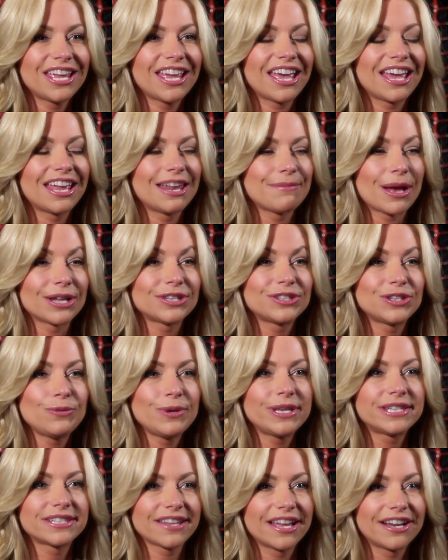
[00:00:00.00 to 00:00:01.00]
And about 2
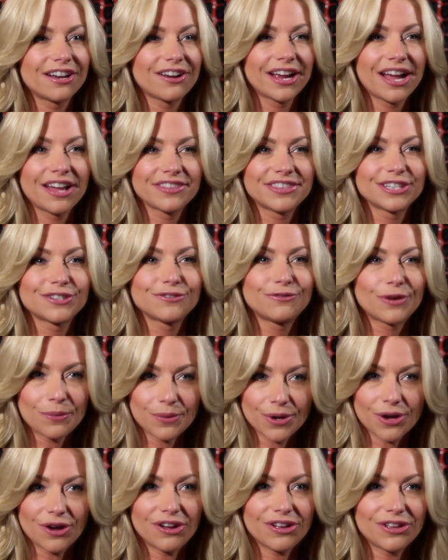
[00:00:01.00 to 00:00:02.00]
weeks later, I got this
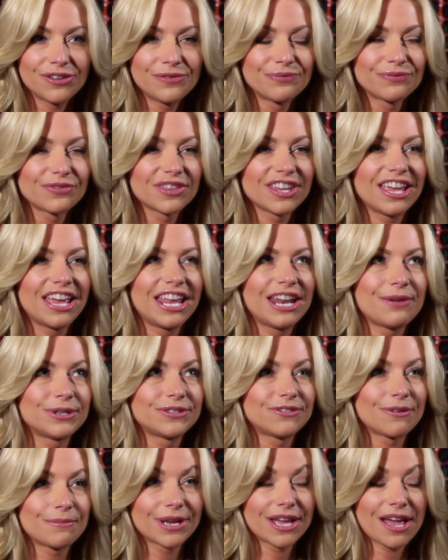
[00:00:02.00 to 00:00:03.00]
phone call, and it
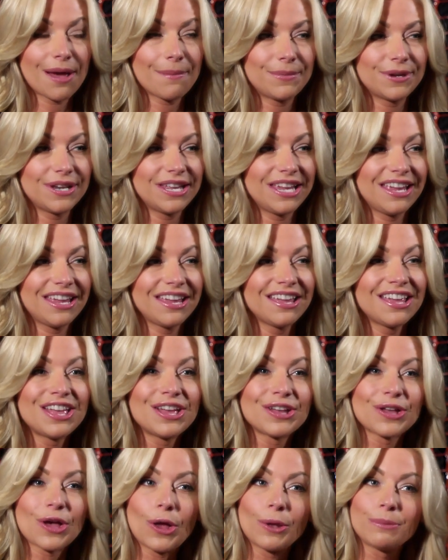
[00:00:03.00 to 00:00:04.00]
was from a company
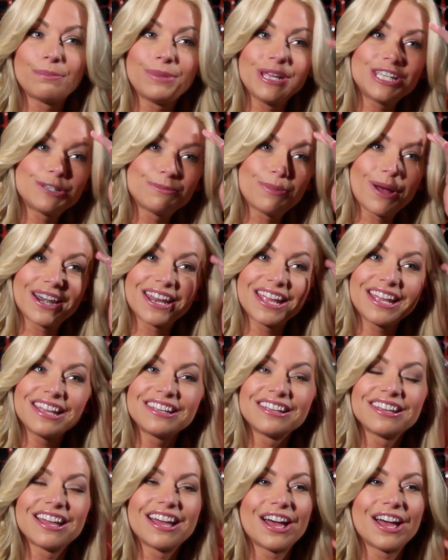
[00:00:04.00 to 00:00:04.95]
called Beachbody.